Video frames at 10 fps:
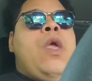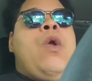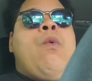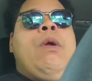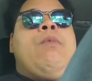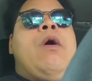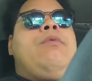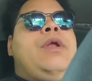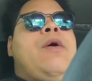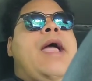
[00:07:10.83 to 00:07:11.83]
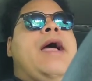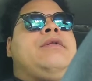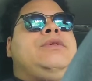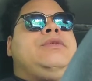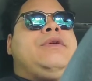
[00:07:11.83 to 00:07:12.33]
We won't know
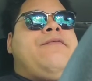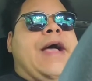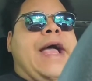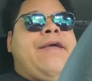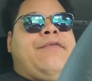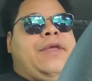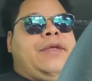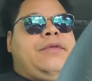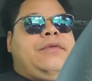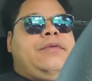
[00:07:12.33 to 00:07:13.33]
how to survive it.